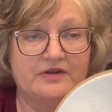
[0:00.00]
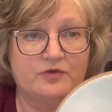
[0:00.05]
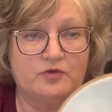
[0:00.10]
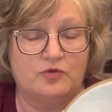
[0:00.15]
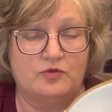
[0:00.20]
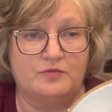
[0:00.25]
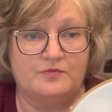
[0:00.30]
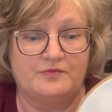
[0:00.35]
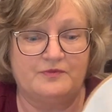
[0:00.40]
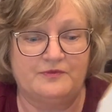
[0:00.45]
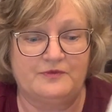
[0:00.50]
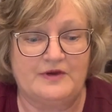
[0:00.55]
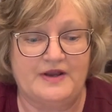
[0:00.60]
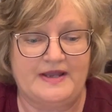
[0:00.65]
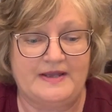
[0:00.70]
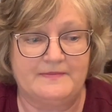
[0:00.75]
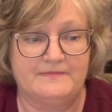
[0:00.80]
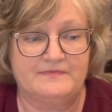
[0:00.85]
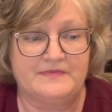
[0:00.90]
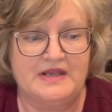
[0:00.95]
hoop
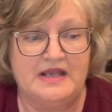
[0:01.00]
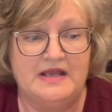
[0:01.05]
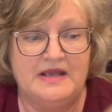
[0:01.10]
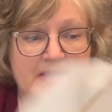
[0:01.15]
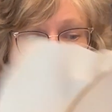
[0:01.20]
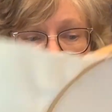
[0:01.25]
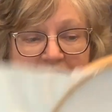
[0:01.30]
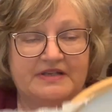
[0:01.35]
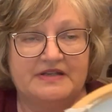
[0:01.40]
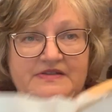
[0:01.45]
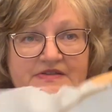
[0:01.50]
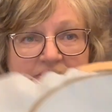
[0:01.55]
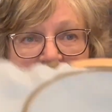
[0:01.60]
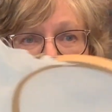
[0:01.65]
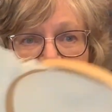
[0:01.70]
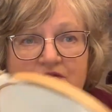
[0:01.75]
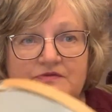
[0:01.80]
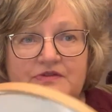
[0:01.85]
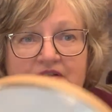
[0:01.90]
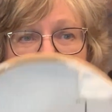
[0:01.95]
frame, because I
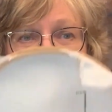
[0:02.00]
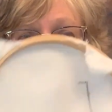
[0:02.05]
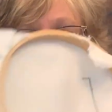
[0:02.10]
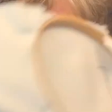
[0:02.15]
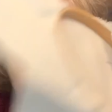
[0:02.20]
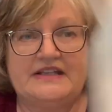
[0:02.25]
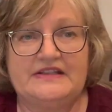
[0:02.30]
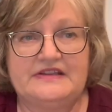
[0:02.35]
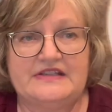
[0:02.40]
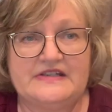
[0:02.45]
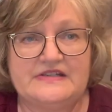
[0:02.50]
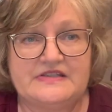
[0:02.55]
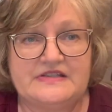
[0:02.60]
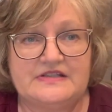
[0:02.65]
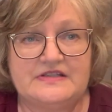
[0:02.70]
do really like this.